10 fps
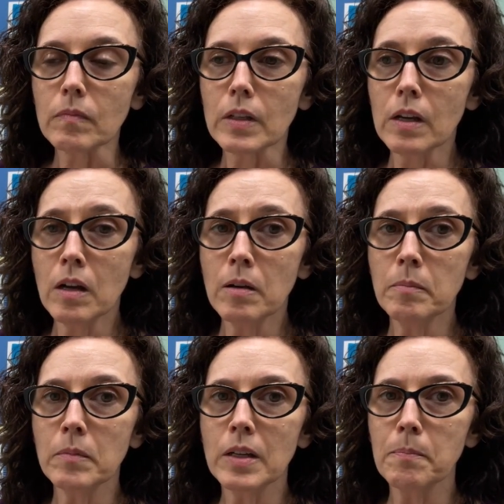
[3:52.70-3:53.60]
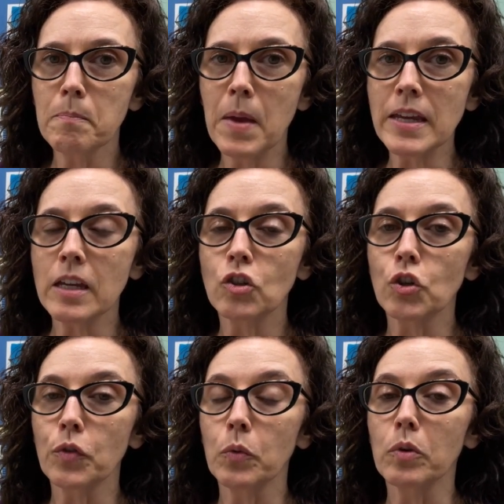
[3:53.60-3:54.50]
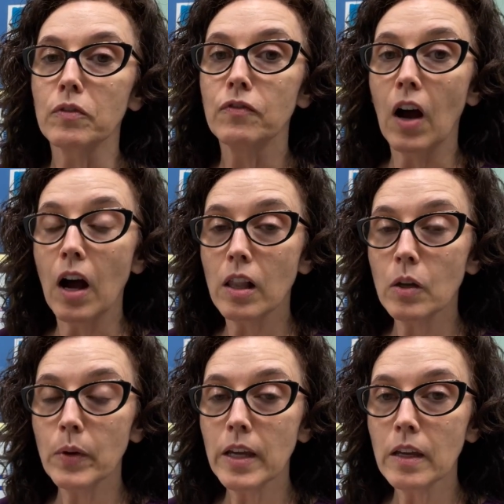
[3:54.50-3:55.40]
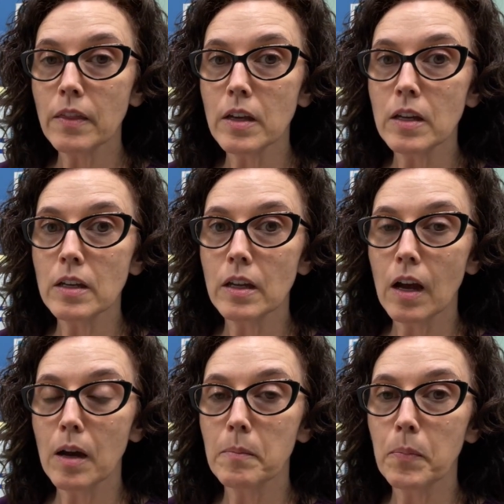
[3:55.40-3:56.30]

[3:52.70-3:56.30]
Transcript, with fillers: um, making sure that we're following the um,